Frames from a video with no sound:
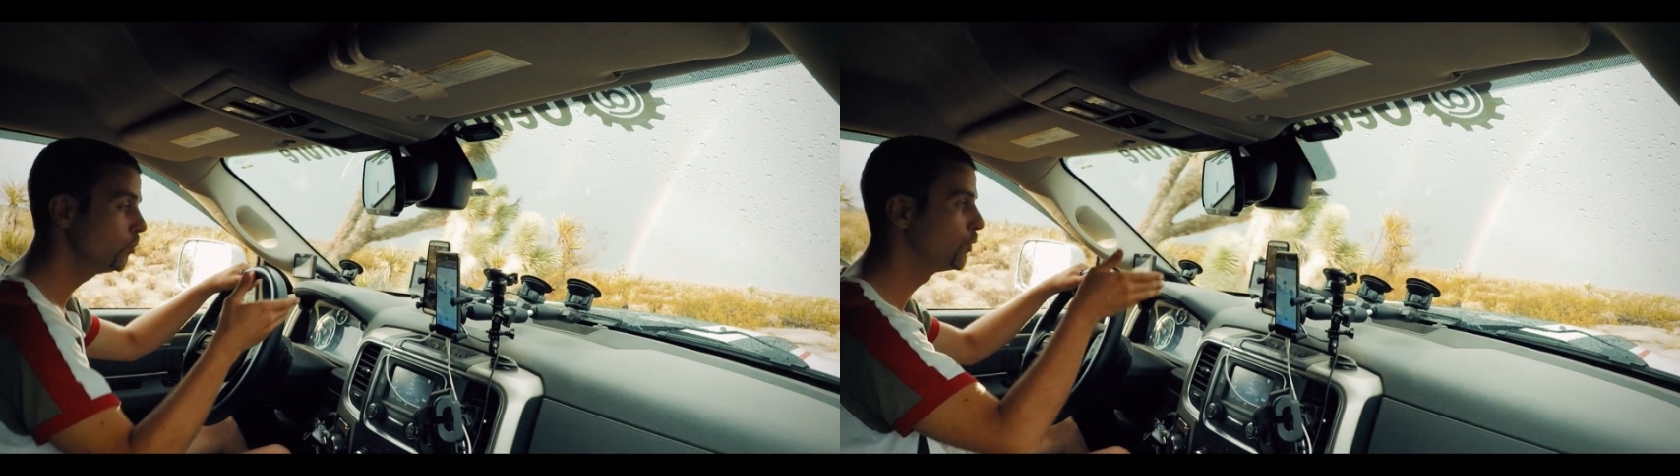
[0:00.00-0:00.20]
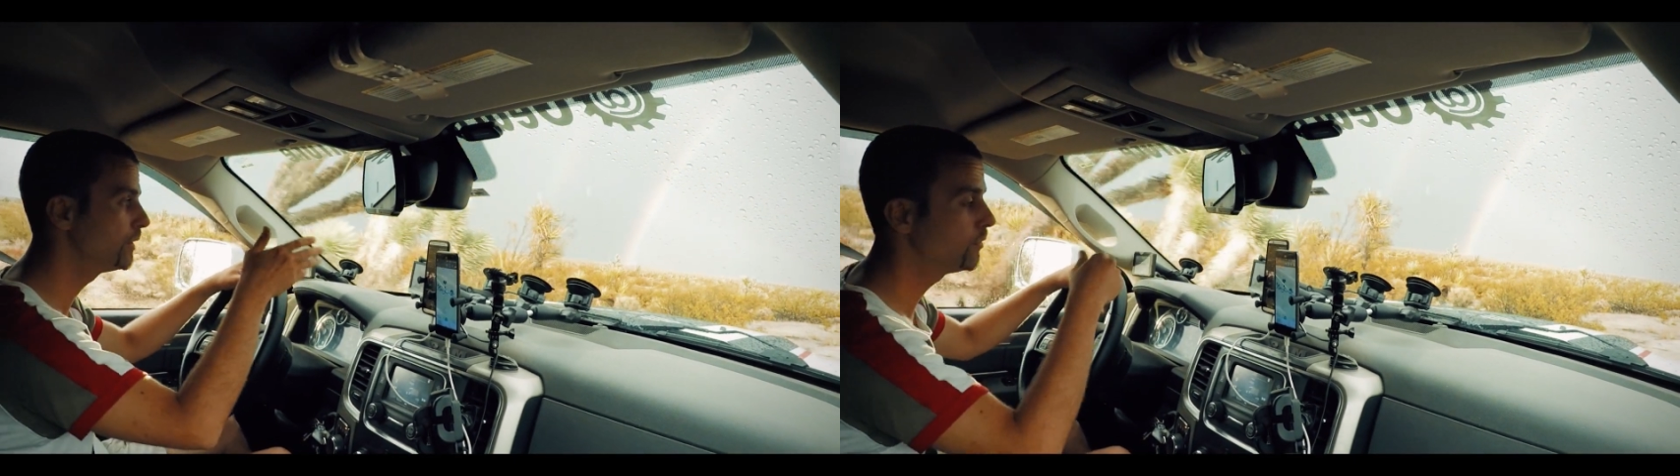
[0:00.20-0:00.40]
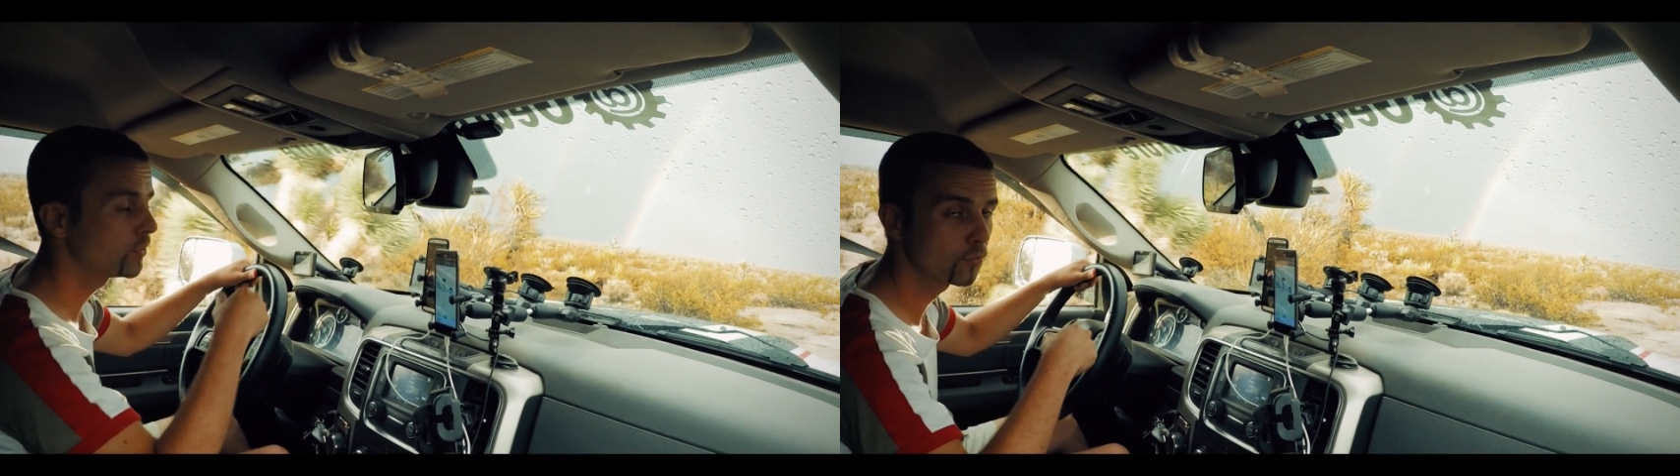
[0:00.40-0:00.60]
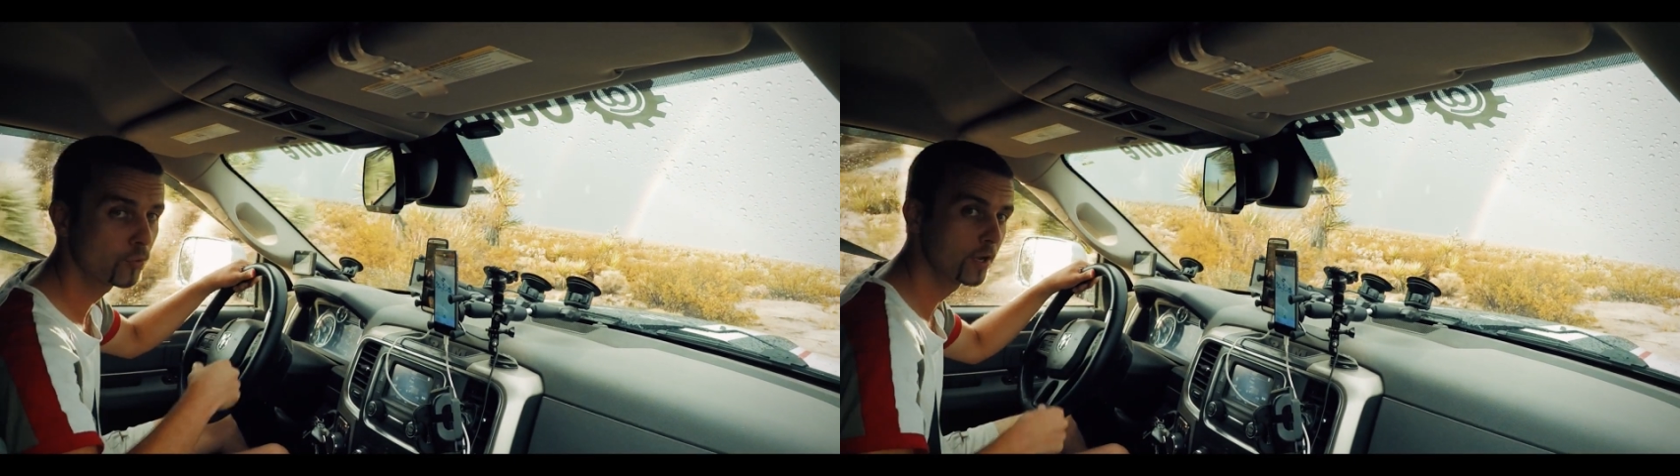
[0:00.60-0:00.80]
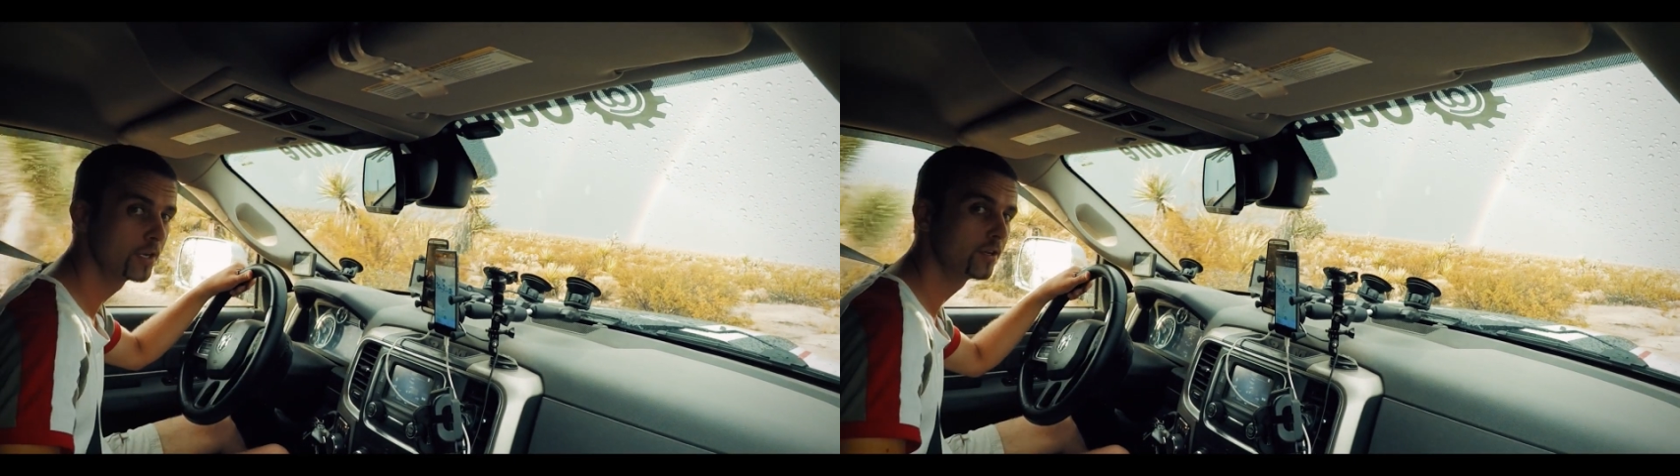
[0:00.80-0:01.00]
river
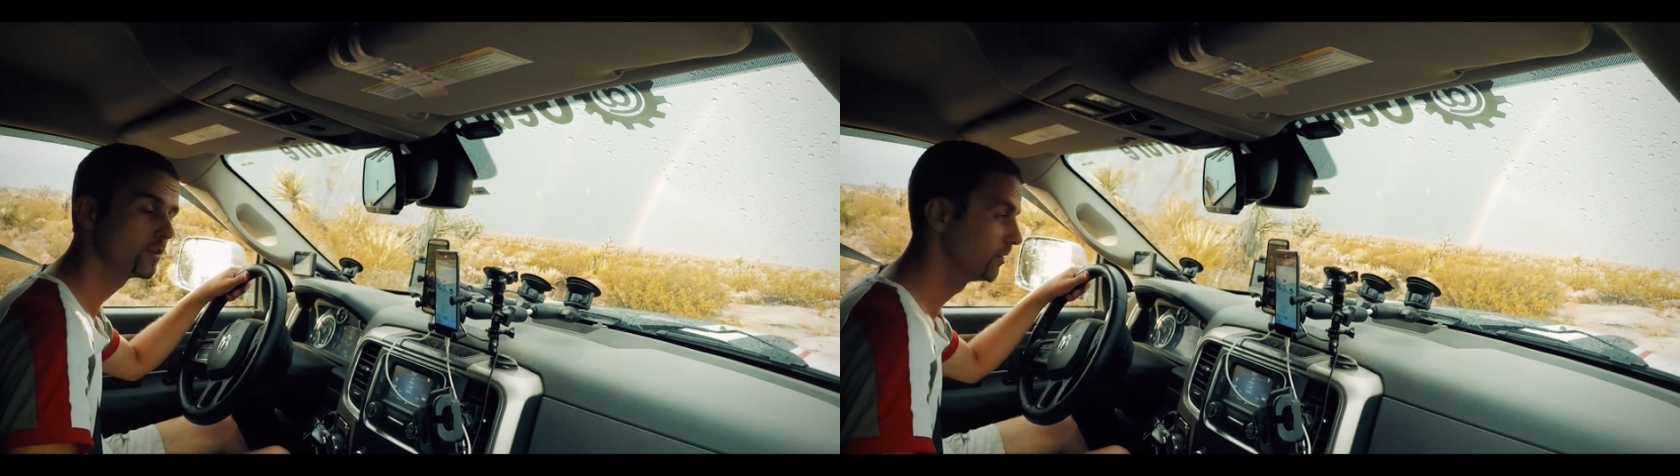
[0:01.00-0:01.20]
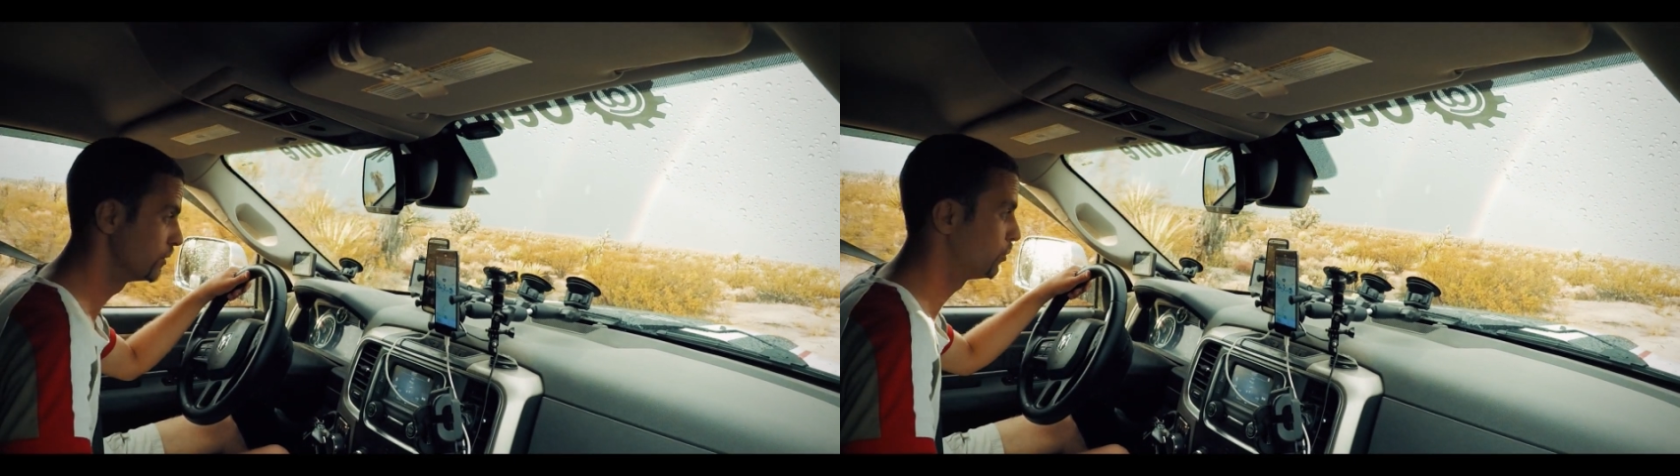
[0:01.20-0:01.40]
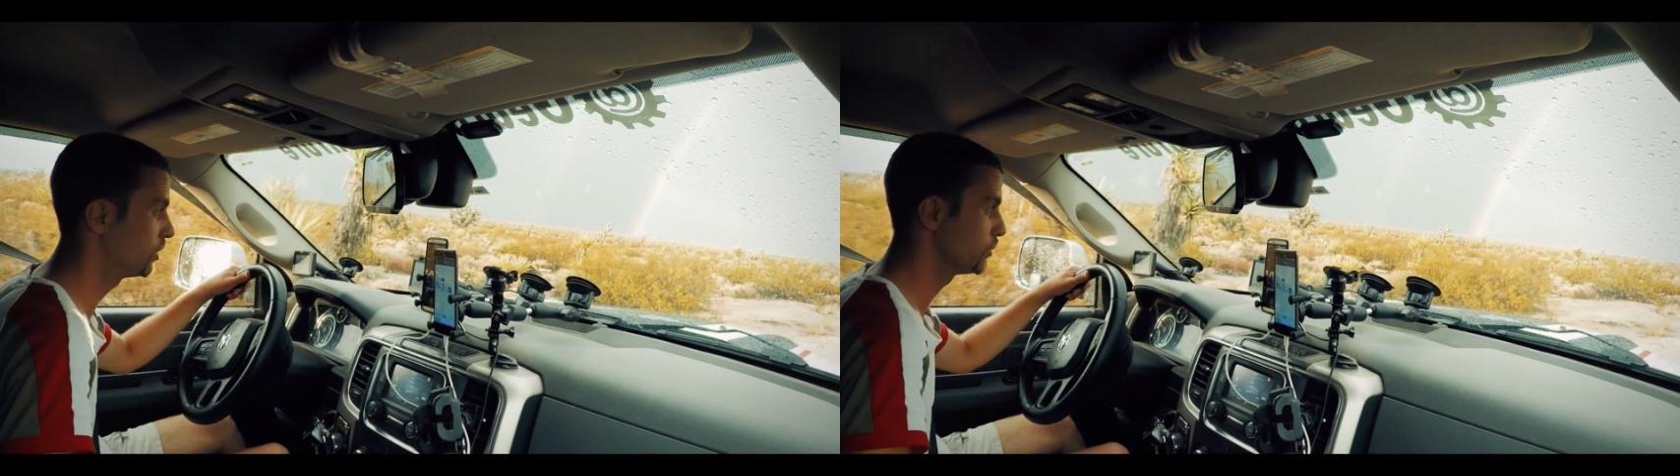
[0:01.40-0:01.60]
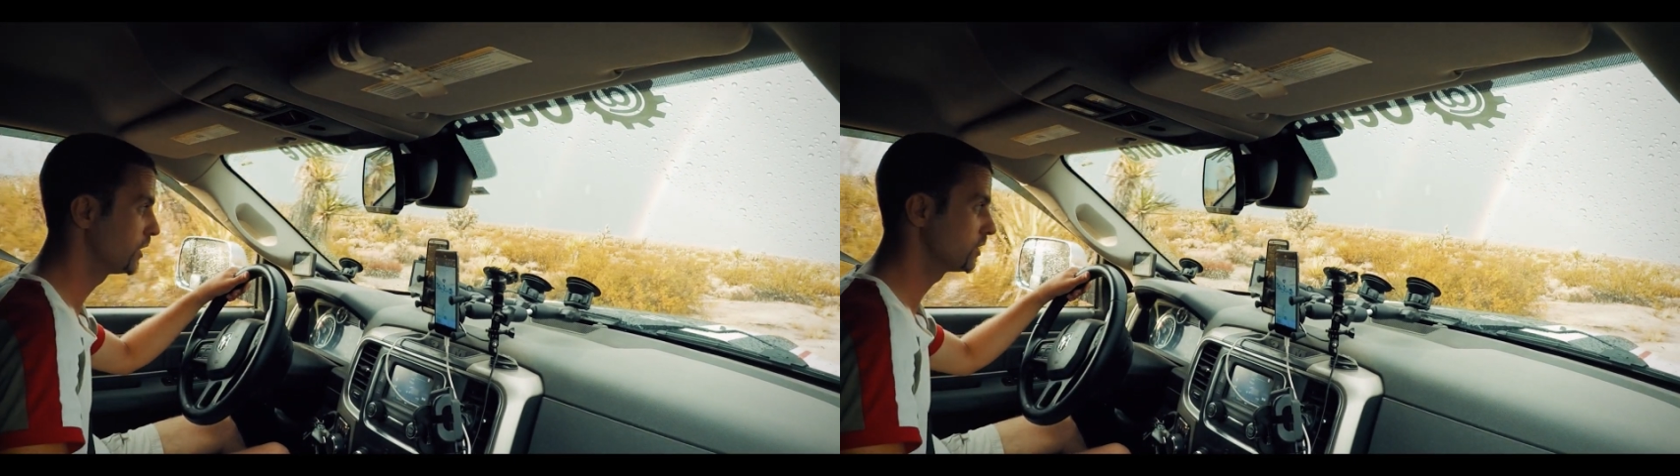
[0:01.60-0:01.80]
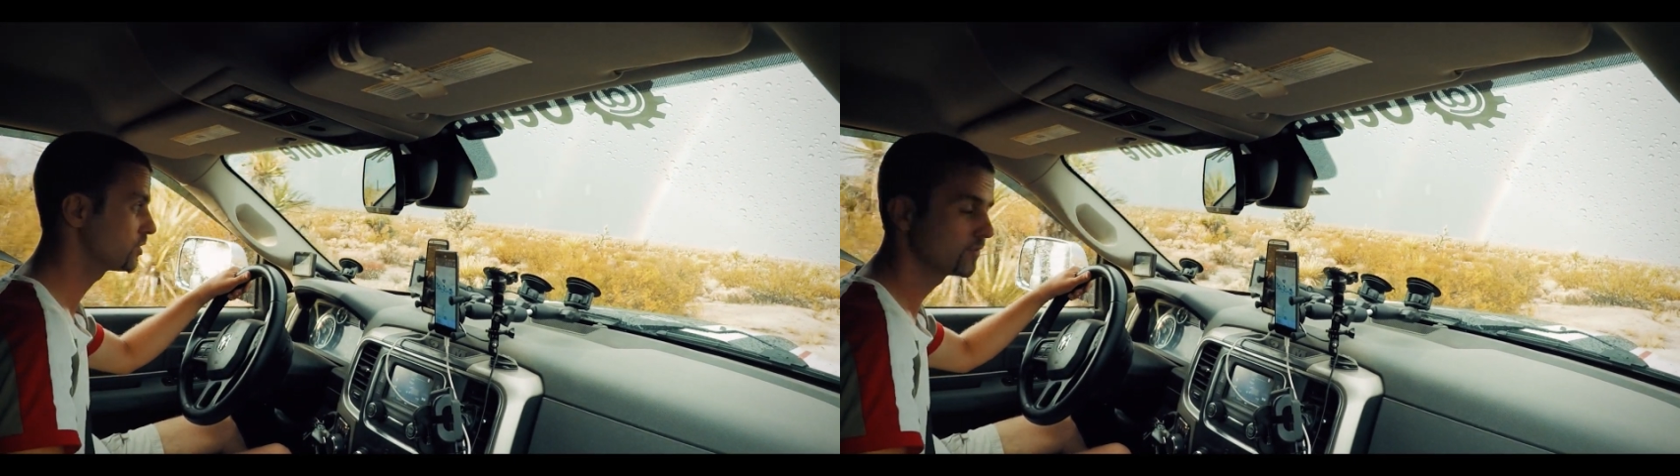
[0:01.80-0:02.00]
running here, pretty much.